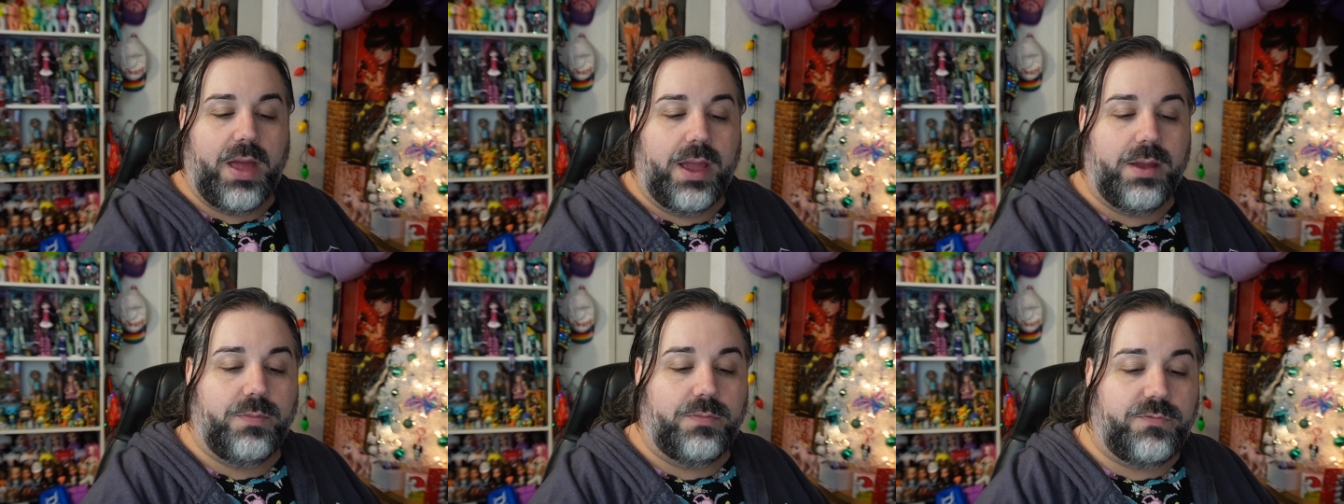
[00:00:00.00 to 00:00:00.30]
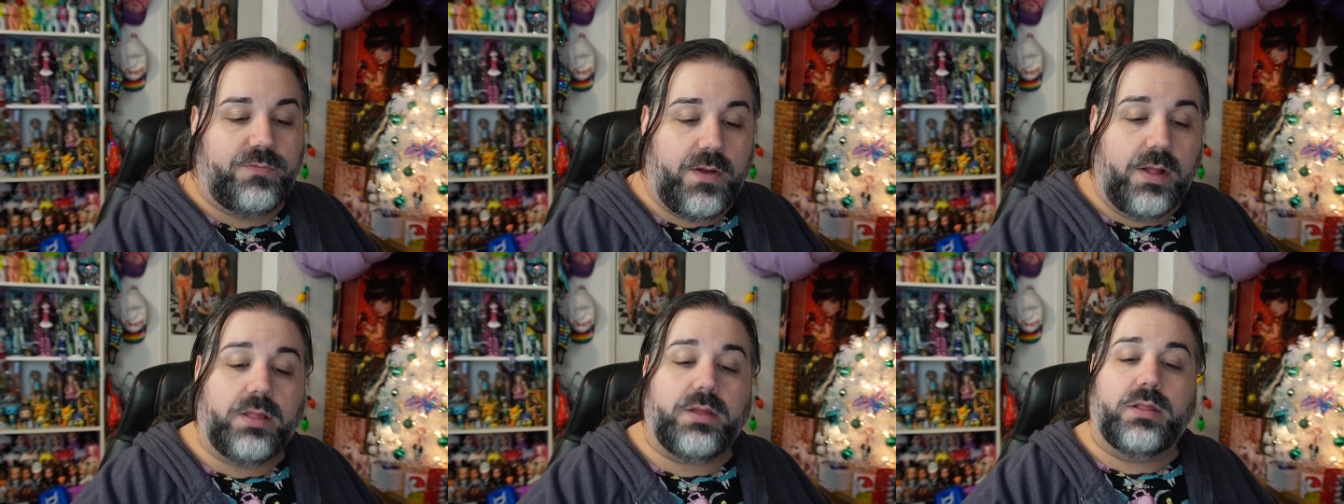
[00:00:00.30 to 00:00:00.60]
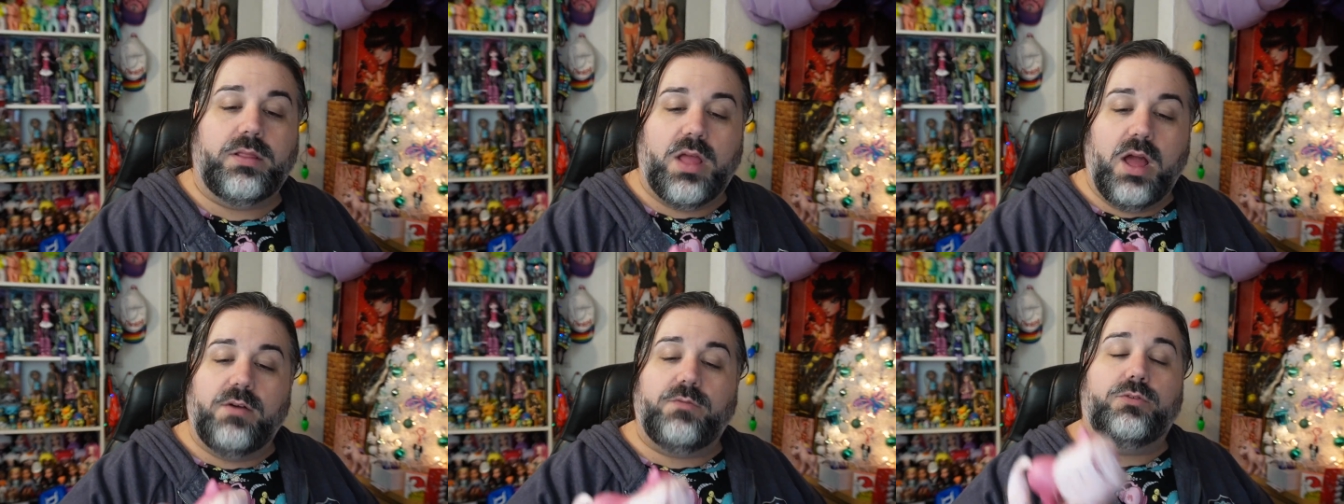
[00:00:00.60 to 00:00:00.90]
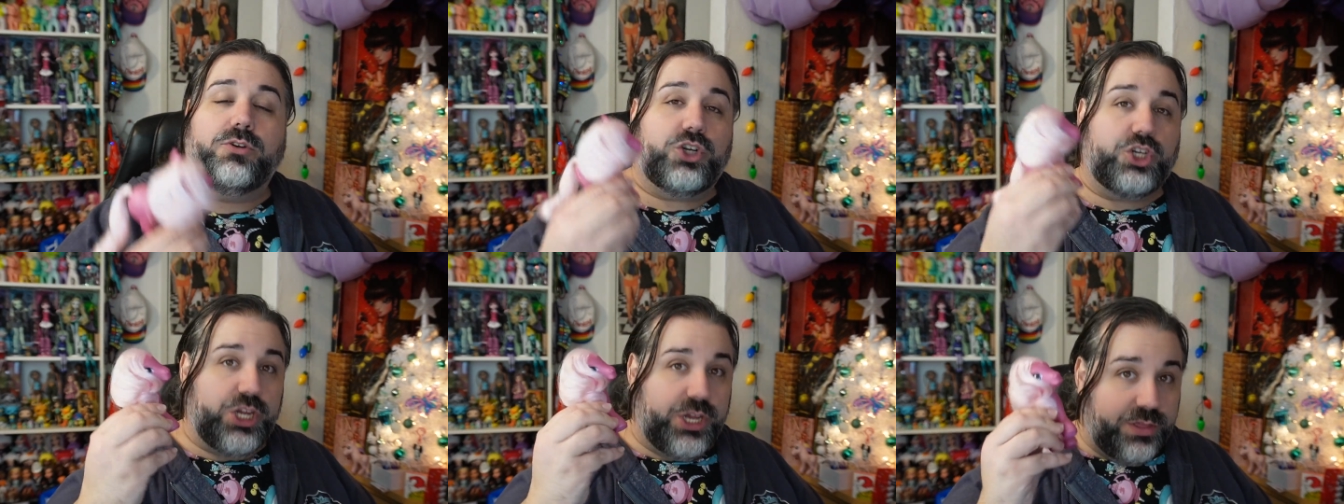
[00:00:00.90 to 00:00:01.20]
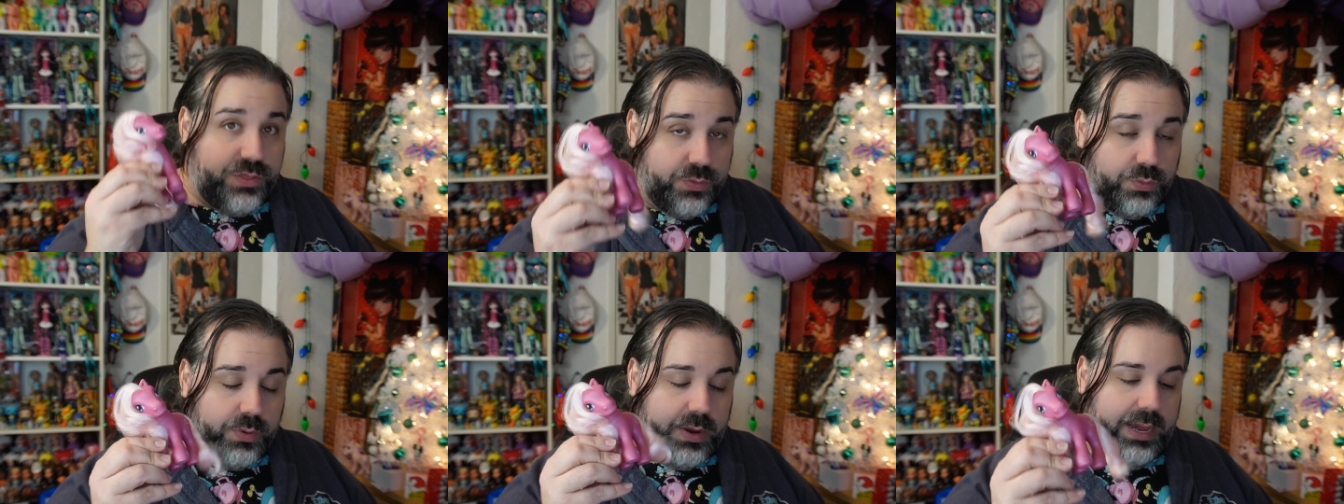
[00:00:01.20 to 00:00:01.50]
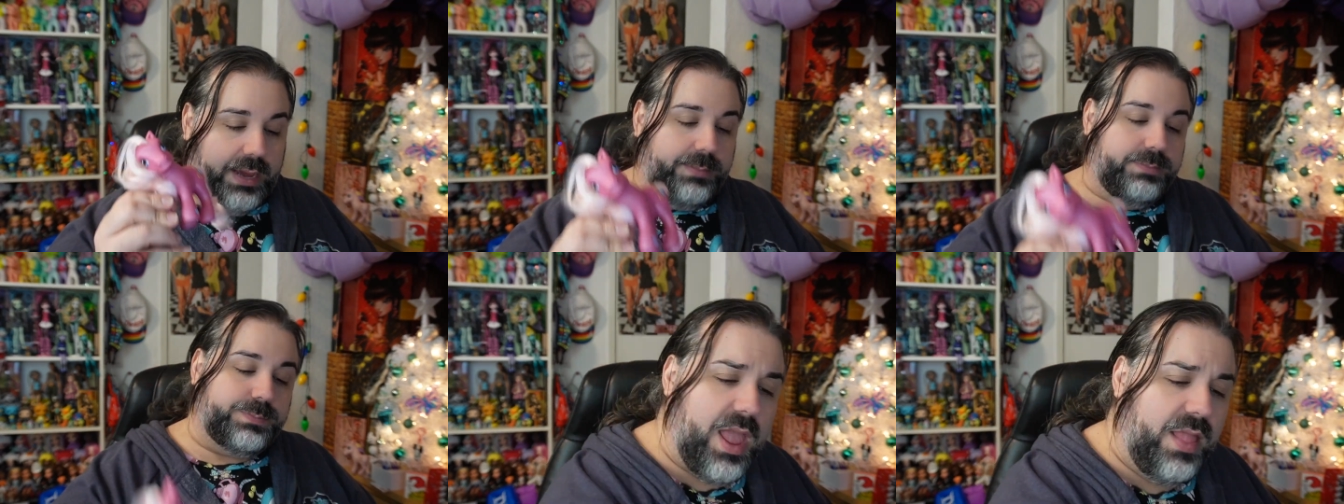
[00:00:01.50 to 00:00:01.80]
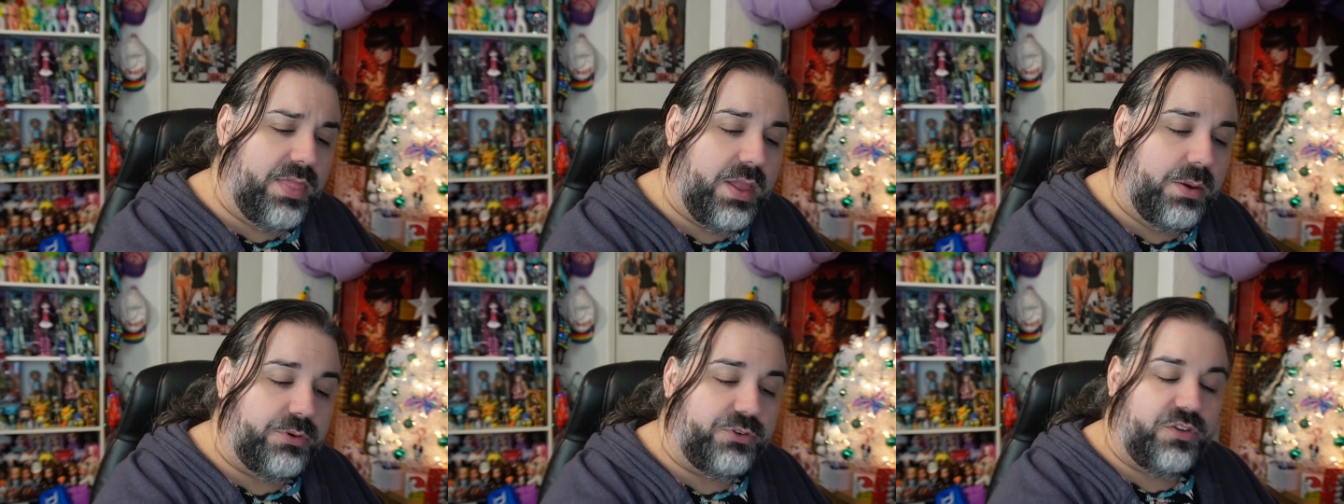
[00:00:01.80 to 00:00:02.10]
I fell in love with G3,
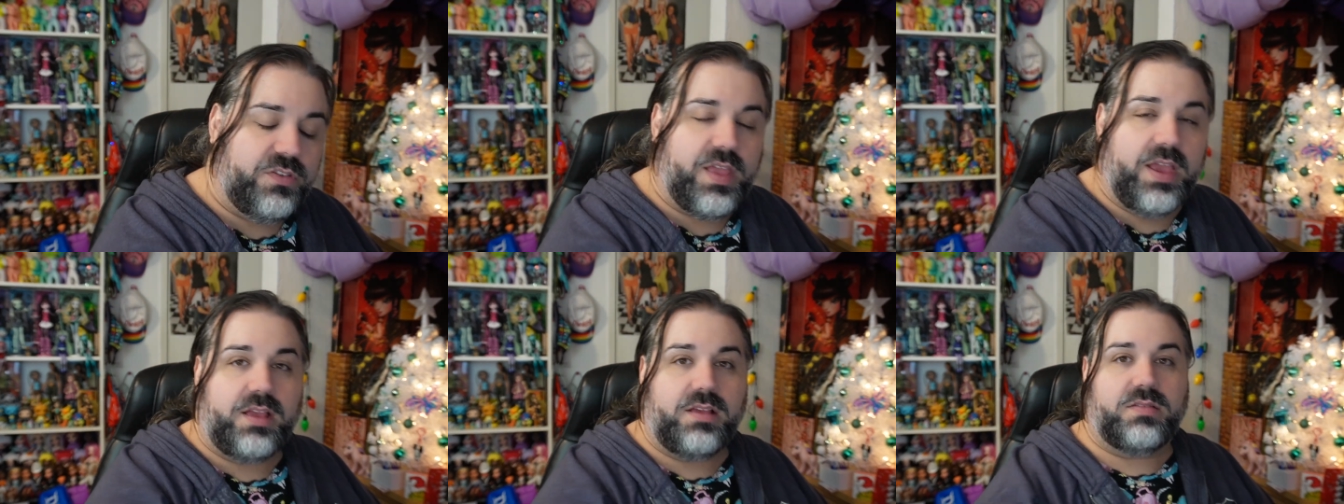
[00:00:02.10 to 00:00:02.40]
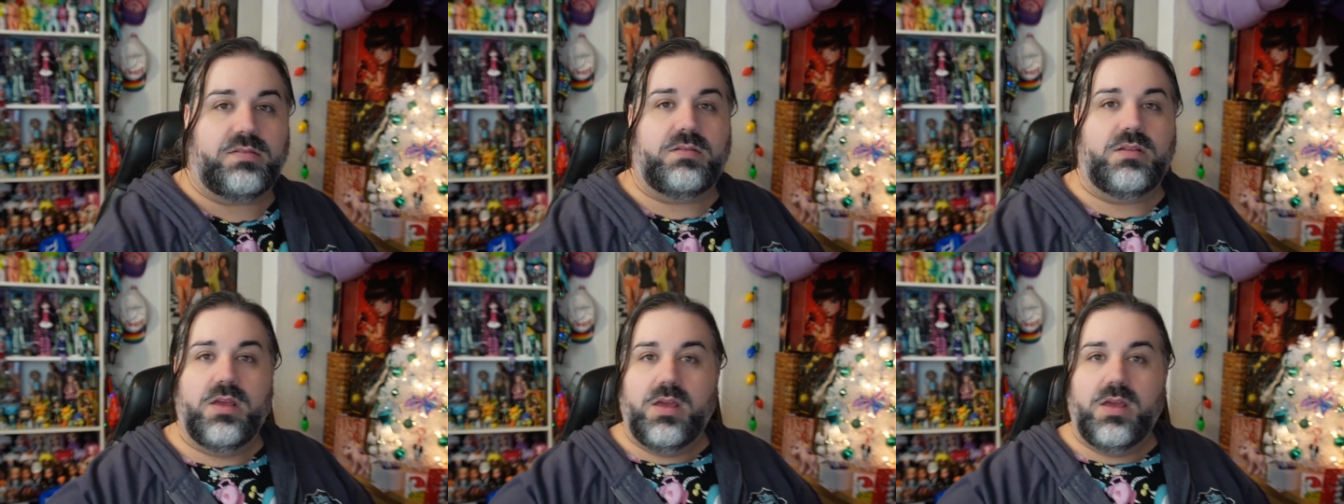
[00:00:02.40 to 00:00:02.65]
and they were just like a,